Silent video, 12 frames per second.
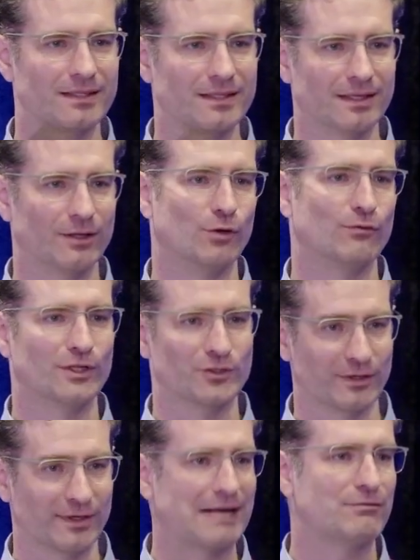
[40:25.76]
over a
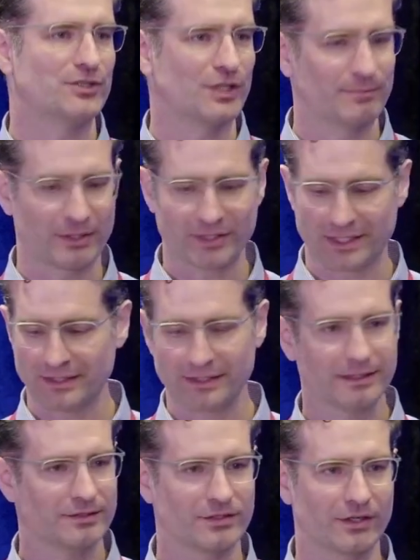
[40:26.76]
certain averaging
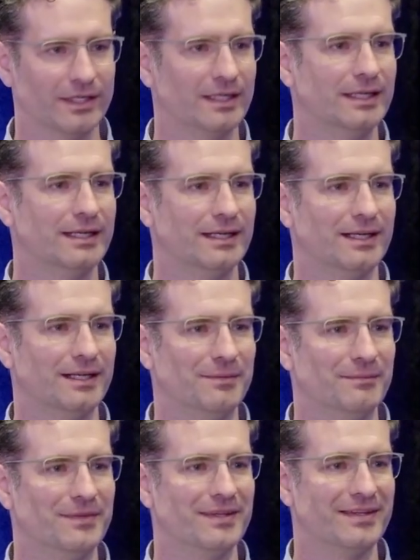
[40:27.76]
period, sorry,
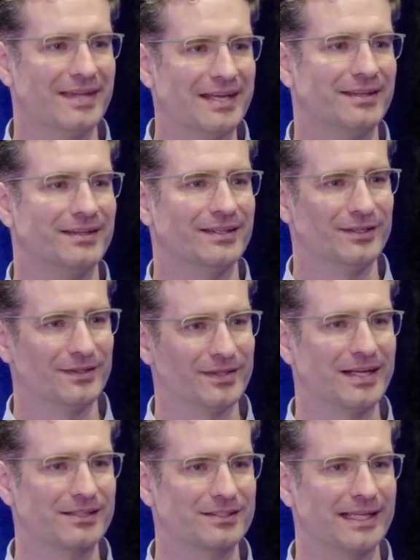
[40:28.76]
um, then the, the
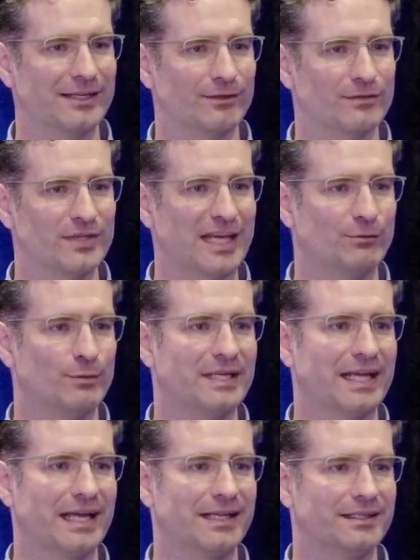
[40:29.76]
next layer of sand will
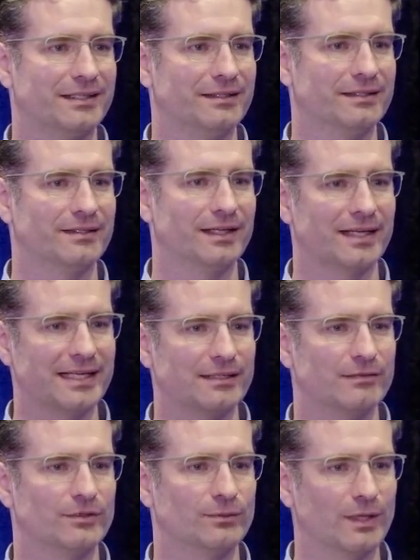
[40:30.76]
be added, the height
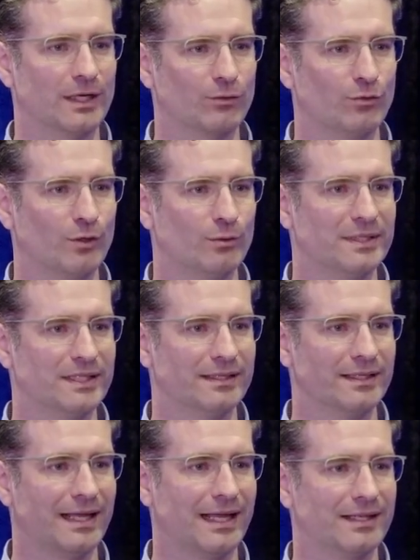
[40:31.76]
of the rock wall will be
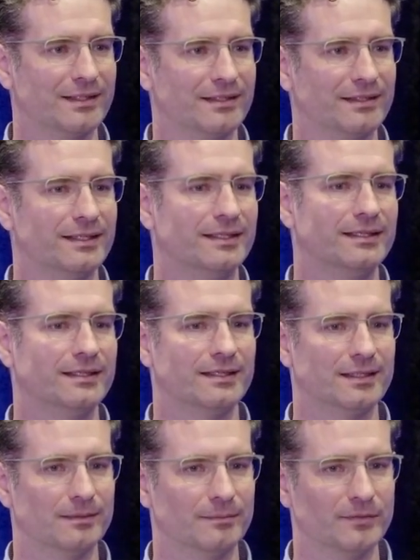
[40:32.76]
added,
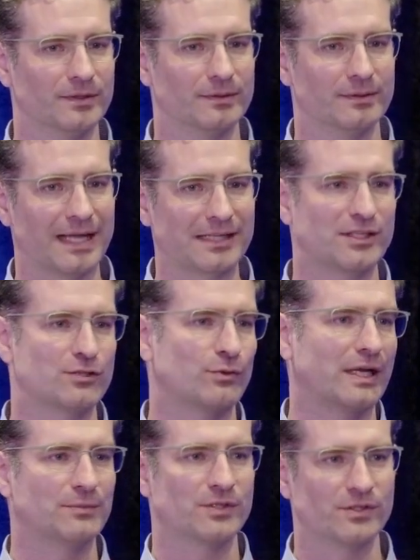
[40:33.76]
um, access
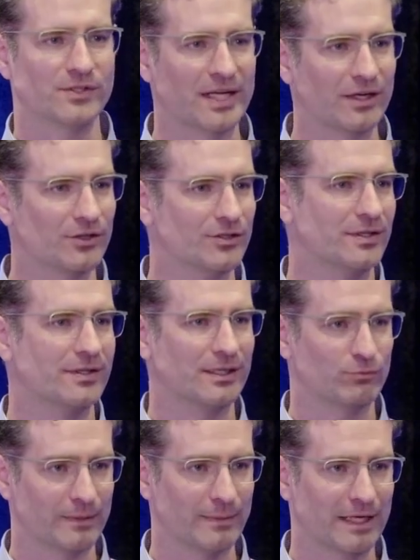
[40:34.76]
ramps and stairs and
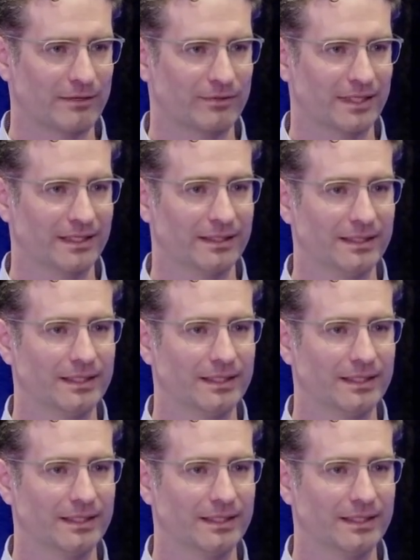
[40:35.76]
things will be modified.